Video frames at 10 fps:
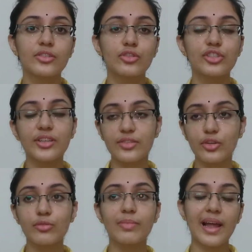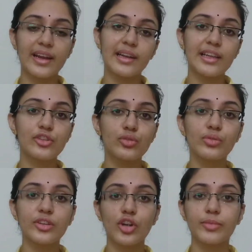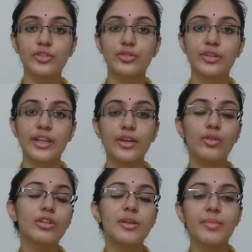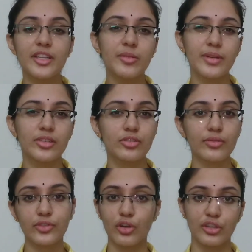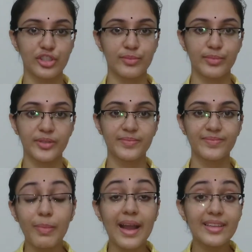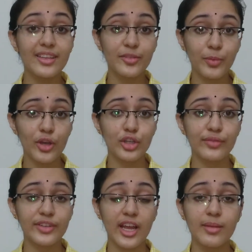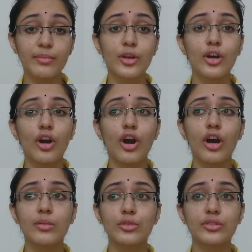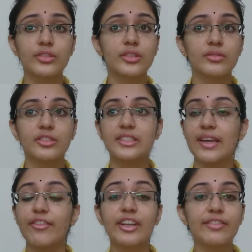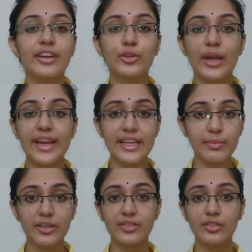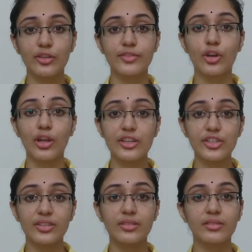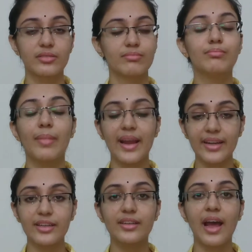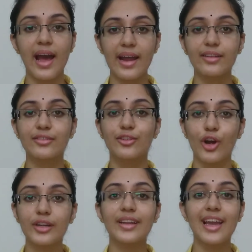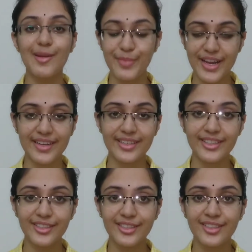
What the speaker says: So just don't blindly choose an opportunity only by the basis of scholarship. By this point of time, almost 75 to 80% of the colleges might have got eliminated.